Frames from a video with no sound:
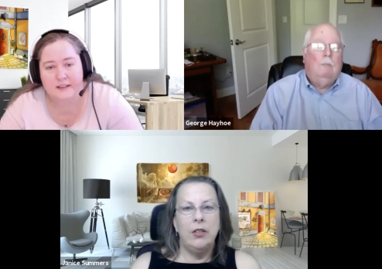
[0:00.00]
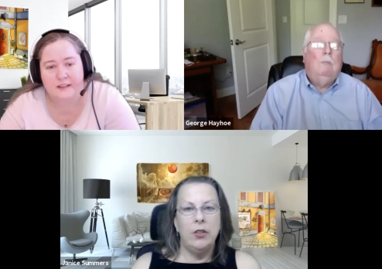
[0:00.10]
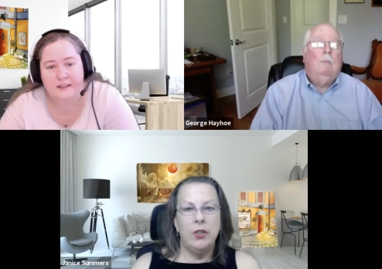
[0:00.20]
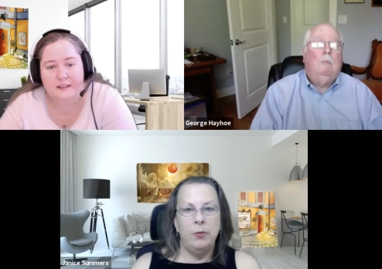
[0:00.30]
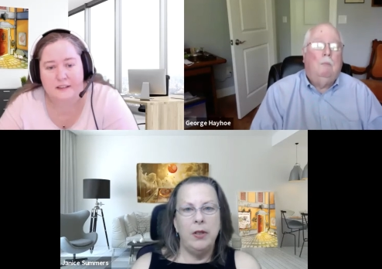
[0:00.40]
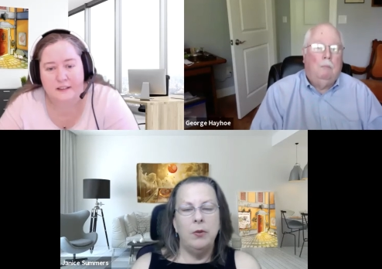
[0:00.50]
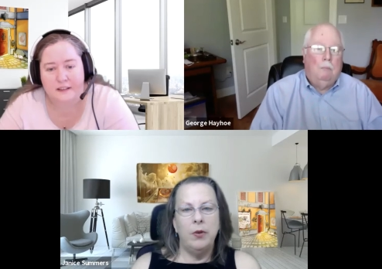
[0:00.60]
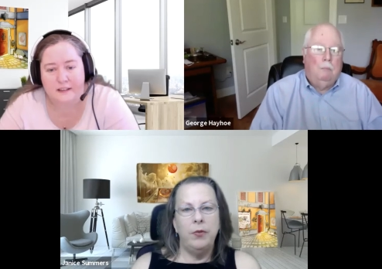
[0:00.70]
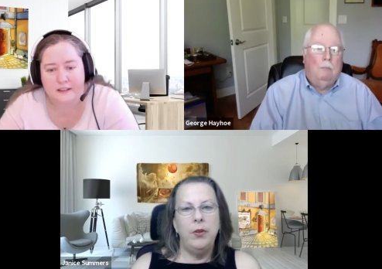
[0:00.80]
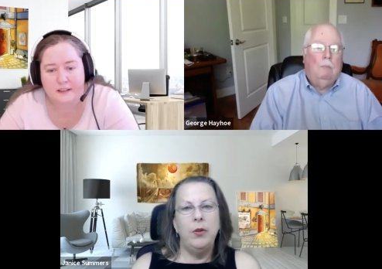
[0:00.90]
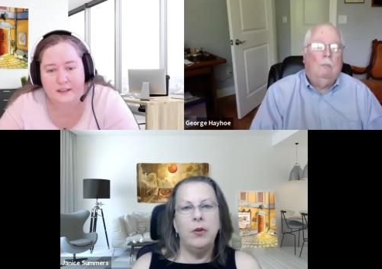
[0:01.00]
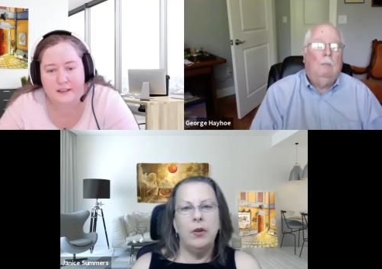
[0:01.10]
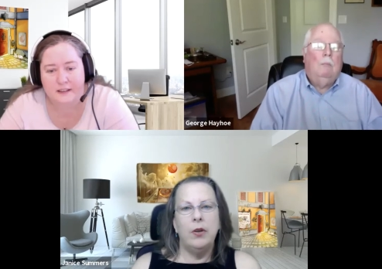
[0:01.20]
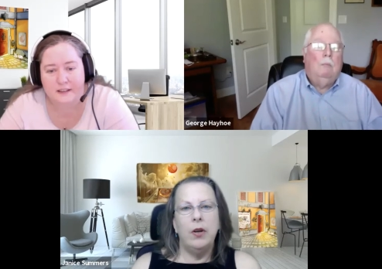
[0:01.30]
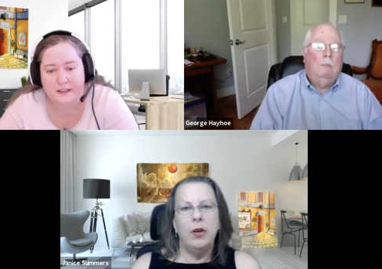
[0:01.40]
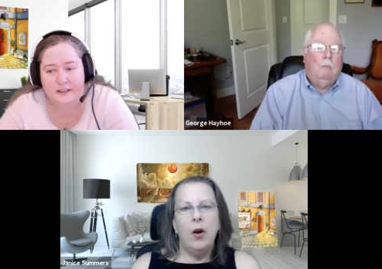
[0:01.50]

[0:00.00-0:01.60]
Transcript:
Speaker 1: to be a reviewer,